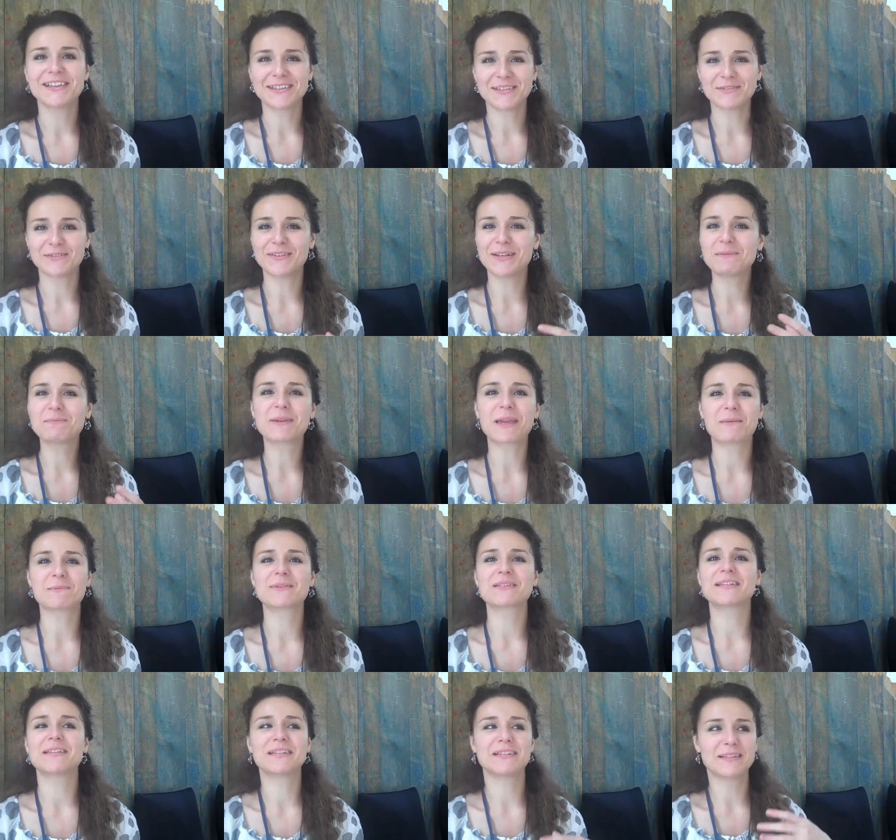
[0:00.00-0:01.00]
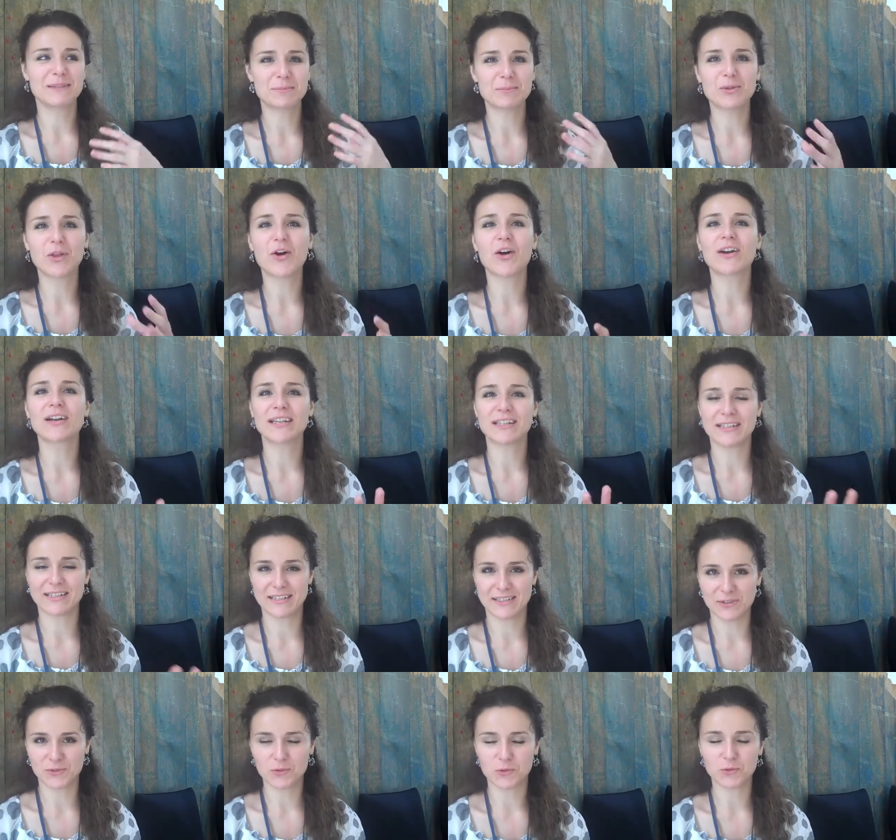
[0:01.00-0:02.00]
the flip cams and the blog and
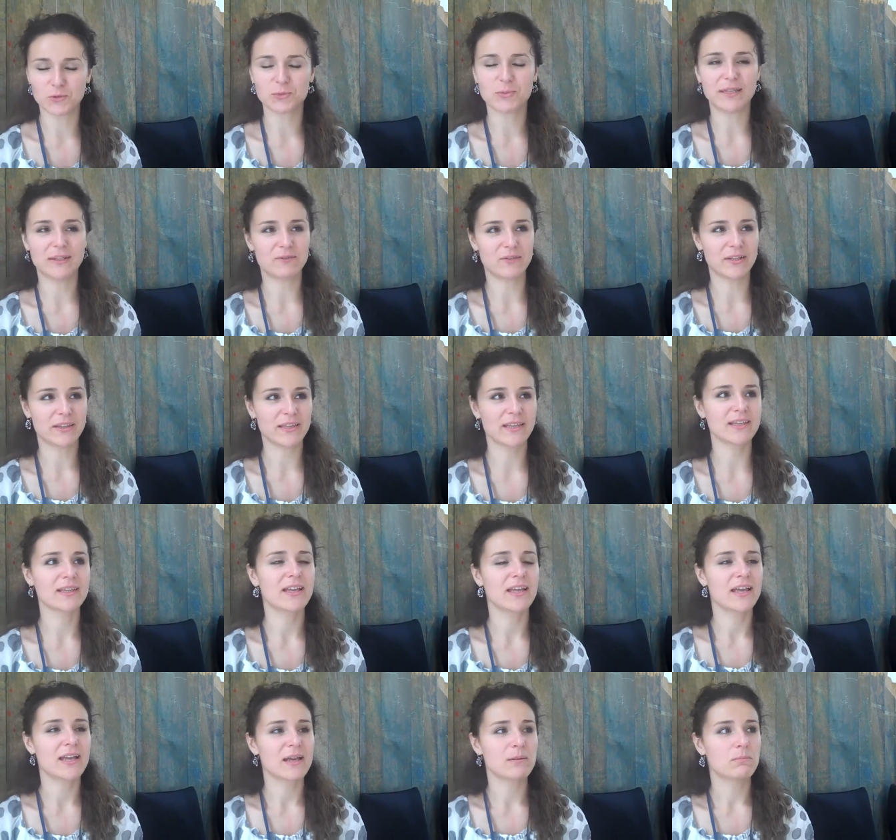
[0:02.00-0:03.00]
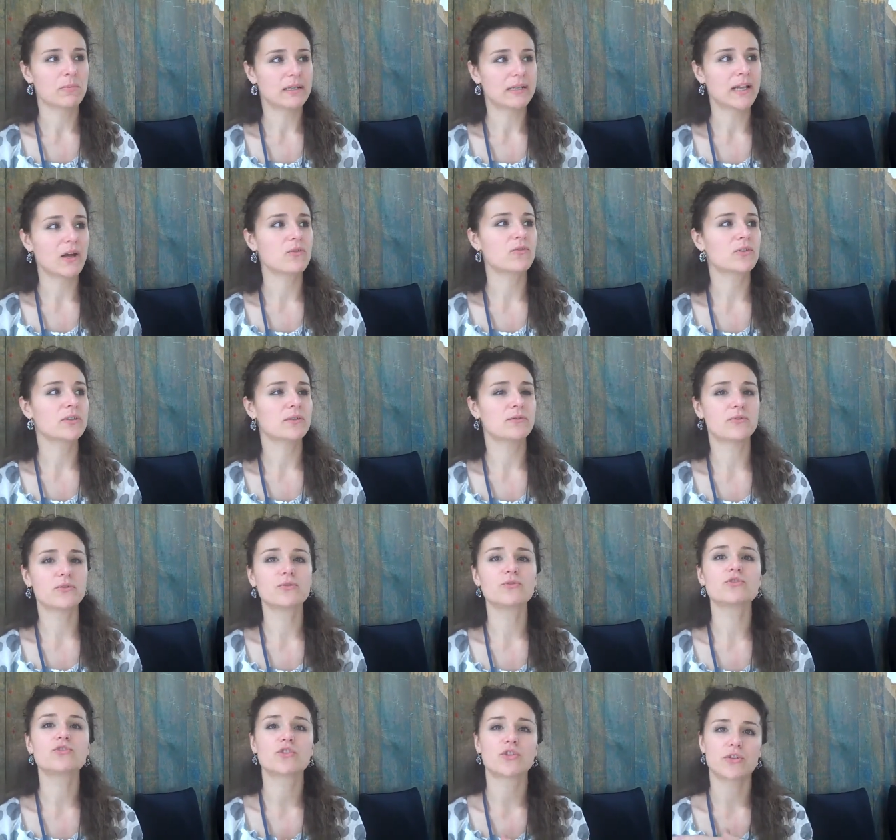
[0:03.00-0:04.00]
the YouTube, everything. But now for the
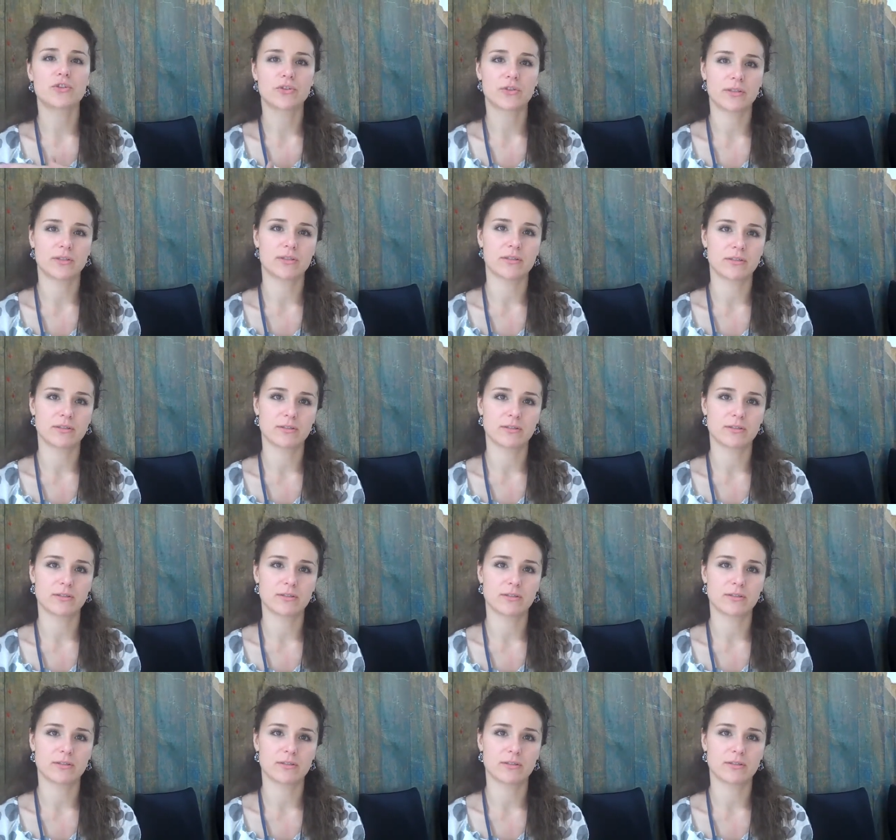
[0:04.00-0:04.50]
future um,